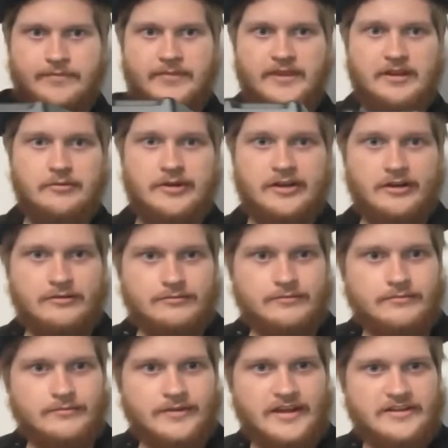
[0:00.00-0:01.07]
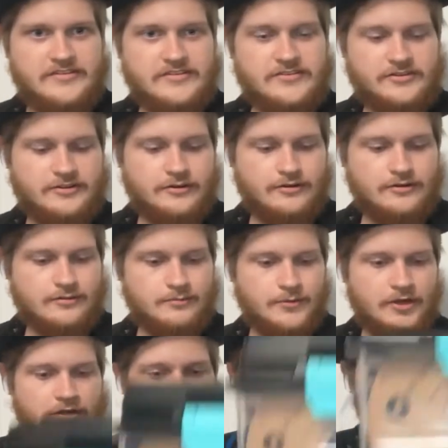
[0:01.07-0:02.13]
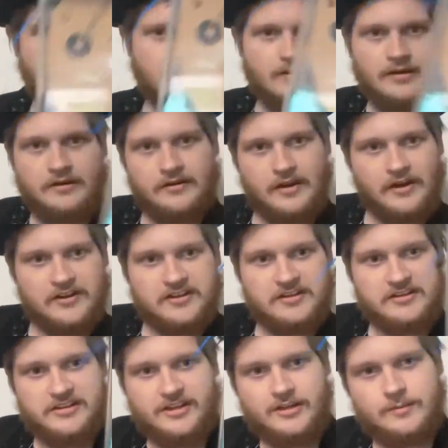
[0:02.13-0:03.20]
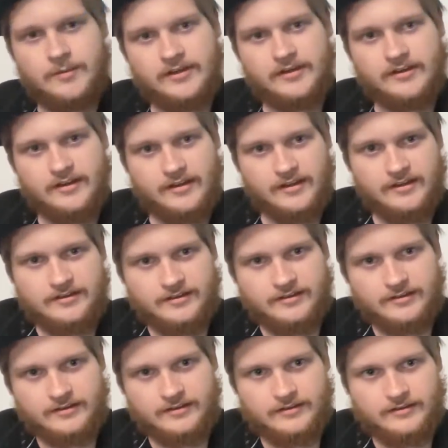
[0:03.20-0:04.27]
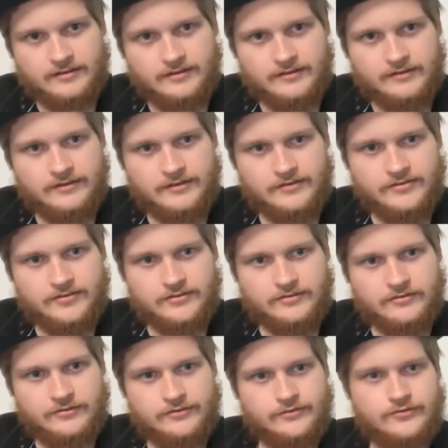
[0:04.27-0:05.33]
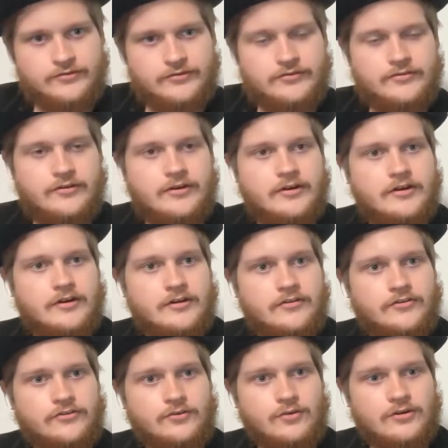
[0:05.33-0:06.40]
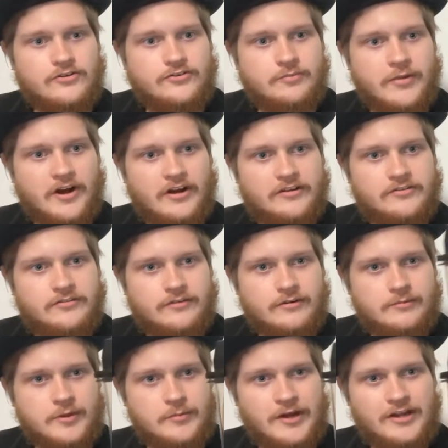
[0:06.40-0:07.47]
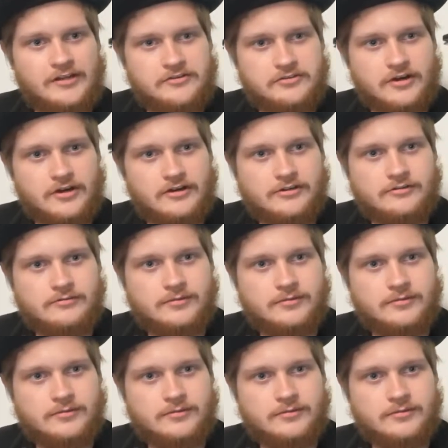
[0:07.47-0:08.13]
There we go. Nice and secure. Now I can keep it in this storage box from the poly dryer.